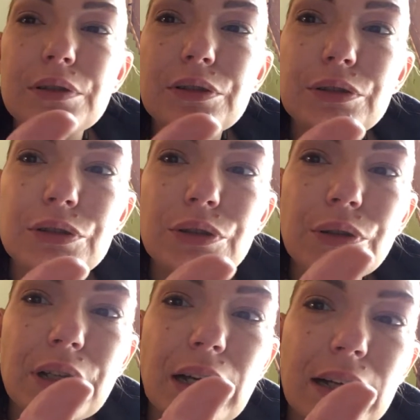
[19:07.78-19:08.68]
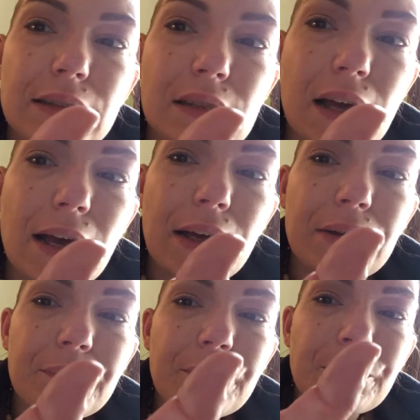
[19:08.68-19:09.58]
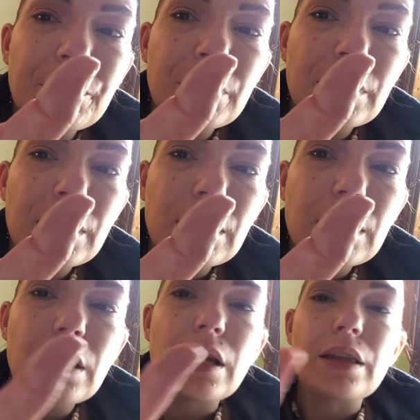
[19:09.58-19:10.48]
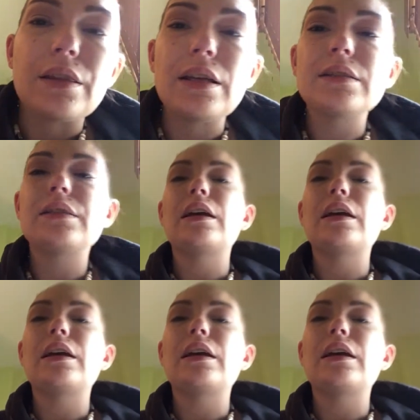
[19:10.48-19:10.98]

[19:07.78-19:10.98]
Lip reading: show you guys that. This